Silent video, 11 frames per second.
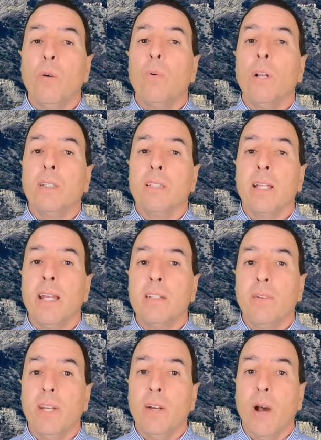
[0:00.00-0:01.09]
Well, on today's
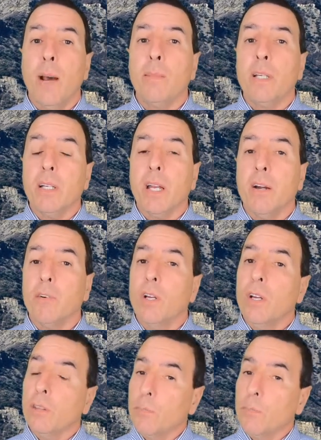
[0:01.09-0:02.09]
video, I'm going to cover